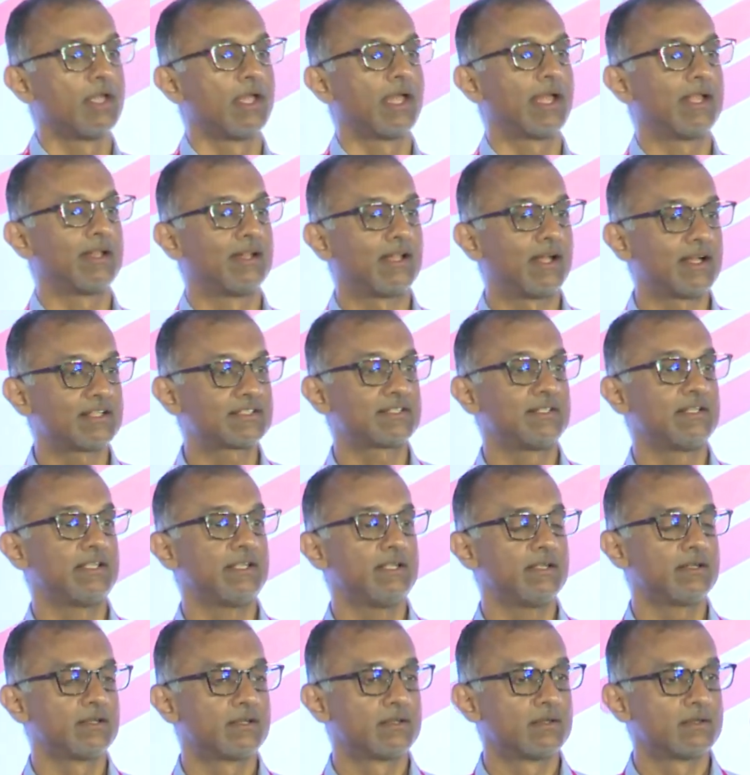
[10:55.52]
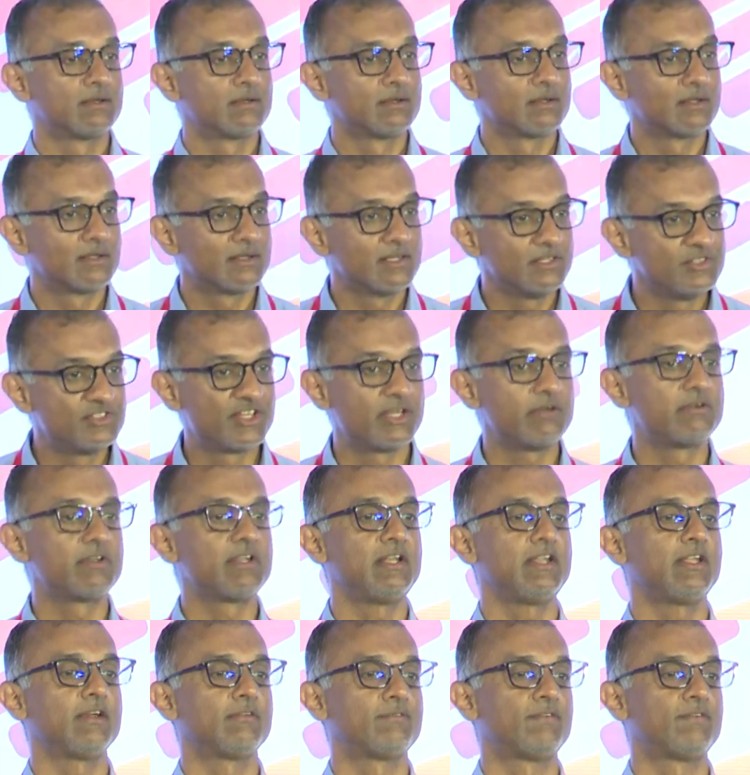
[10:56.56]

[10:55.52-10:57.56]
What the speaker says: And lastly, generally a